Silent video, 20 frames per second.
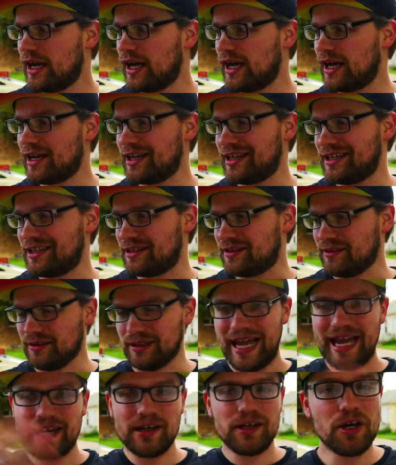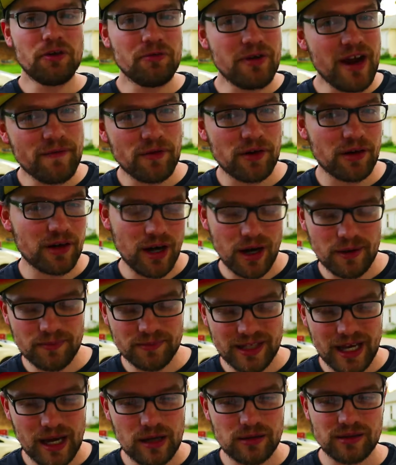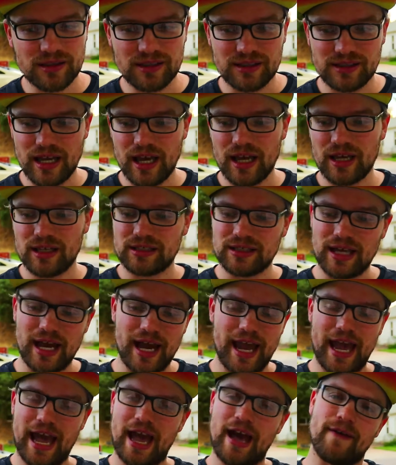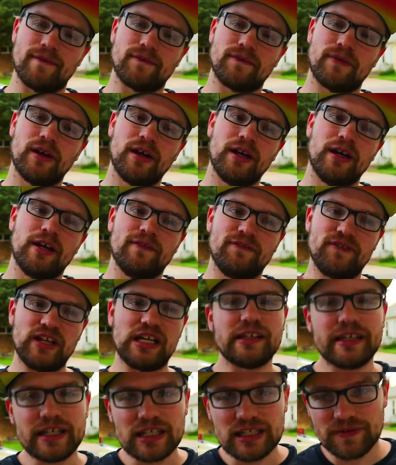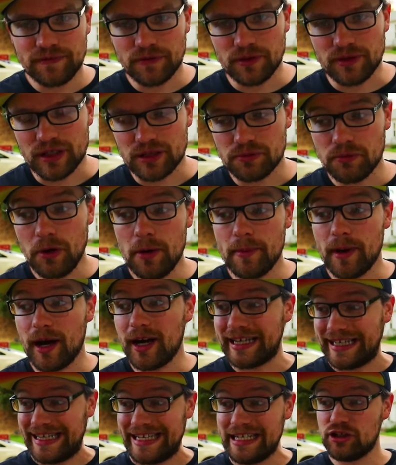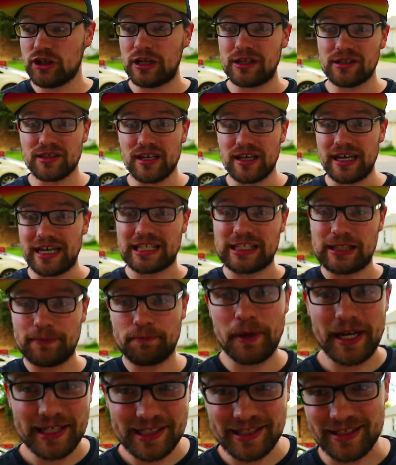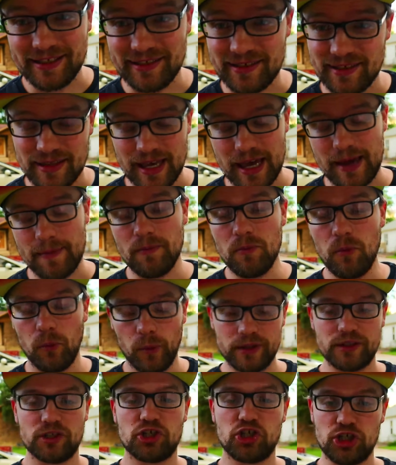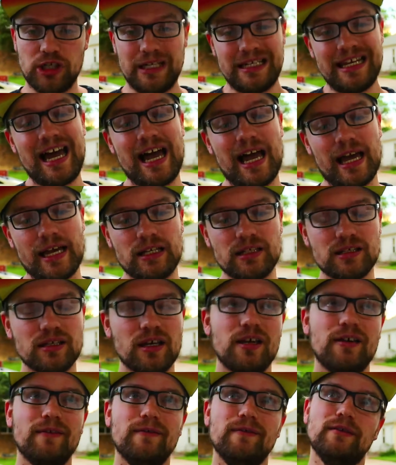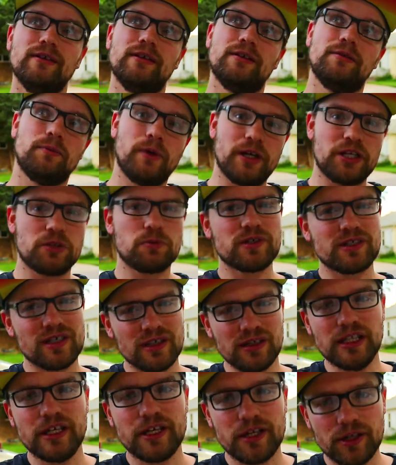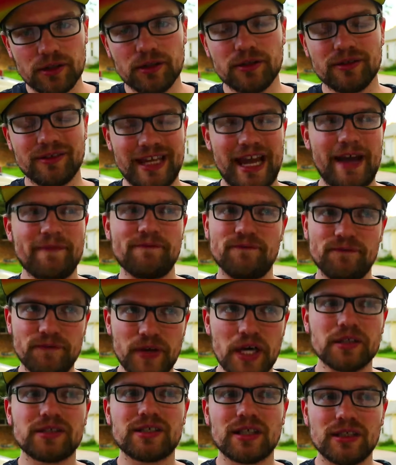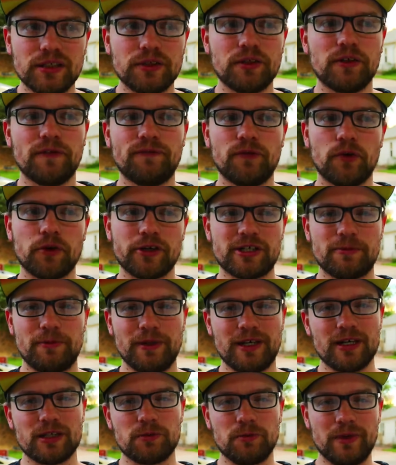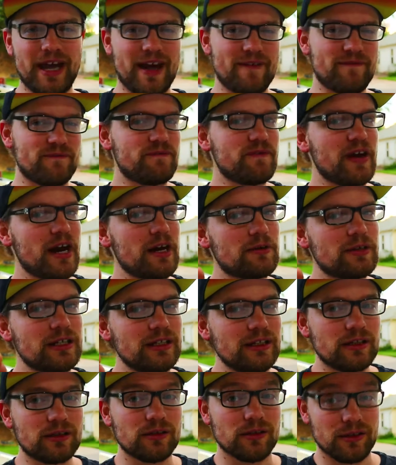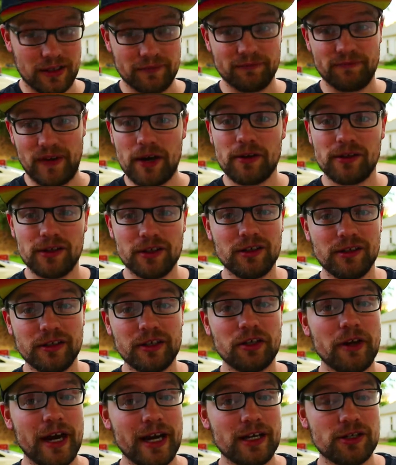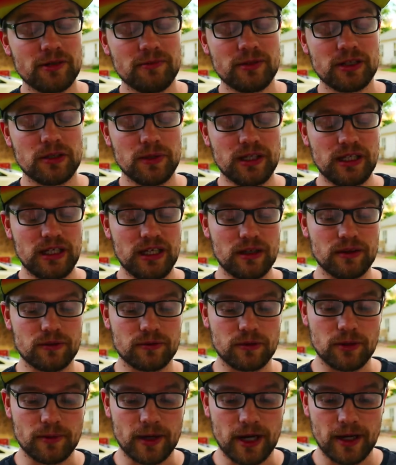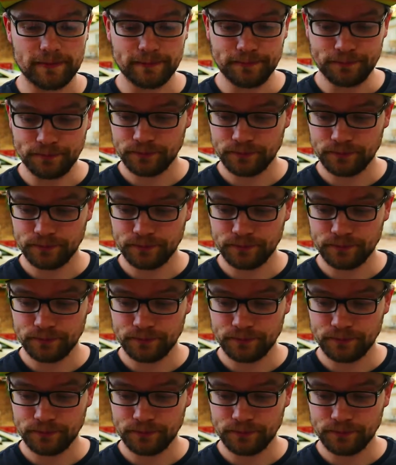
uh, Lando never comes out and says, I have feelings for this robot. He just expresses them once she dies, which was a little, that felt a little forced, because we have very little, very little interaction between he and the robot